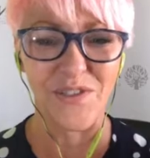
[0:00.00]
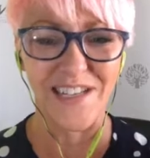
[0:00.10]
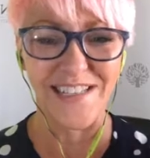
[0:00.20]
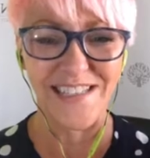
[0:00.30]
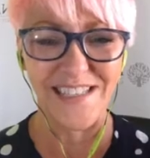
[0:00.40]

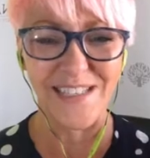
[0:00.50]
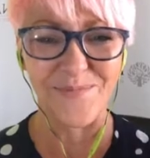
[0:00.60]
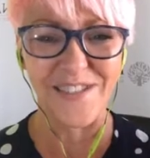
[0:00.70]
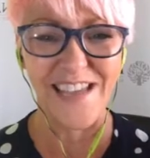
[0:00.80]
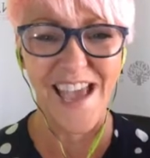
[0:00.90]
things,
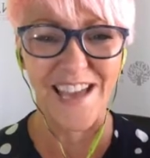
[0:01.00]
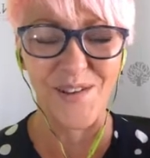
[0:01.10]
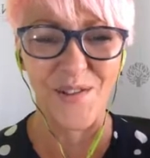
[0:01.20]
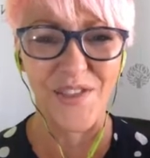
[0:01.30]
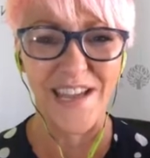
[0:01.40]
systems to
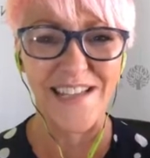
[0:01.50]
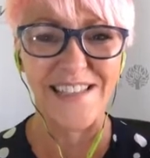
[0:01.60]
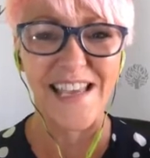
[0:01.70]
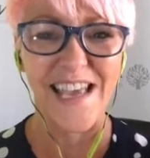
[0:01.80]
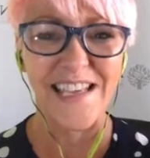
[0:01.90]
handle
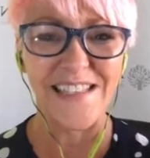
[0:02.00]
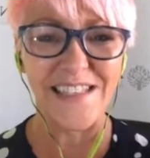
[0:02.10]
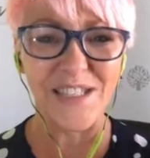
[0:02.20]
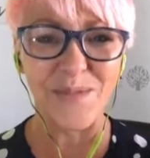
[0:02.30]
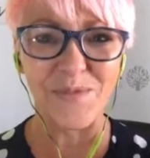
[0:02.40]
things,
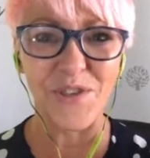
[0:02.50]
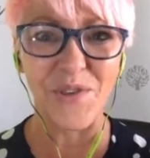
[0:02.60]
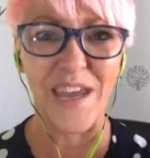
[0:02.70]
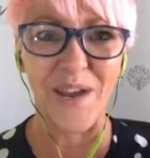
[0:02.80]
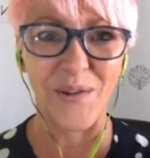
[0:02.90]
systems so
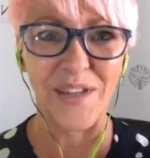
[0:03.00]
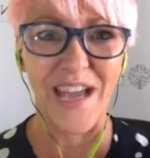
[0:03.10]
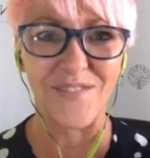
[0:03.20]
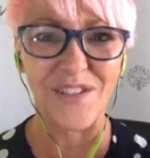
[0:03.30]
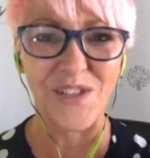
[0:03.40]
that I only
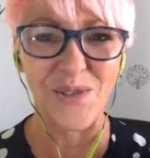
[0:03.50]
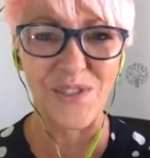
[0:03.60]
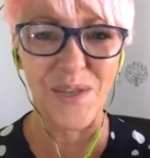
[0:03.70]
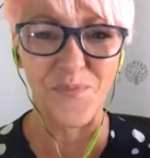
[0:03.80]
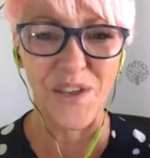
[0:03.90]
have to do
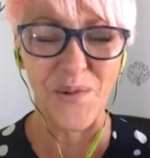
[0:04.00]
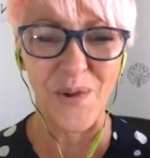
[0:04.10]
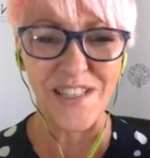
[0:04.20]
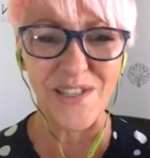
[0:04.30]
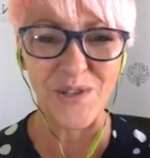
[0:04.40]
something
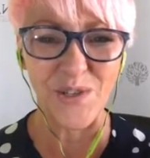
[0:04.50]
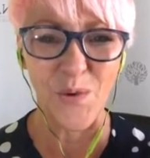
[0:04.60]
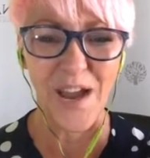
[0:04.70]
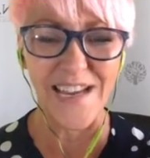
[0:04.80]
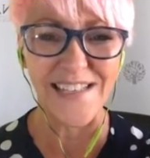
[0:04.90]
once or
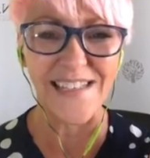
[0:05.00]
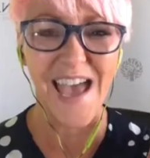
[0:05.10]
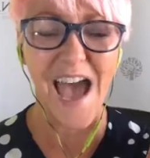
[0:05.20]
twice.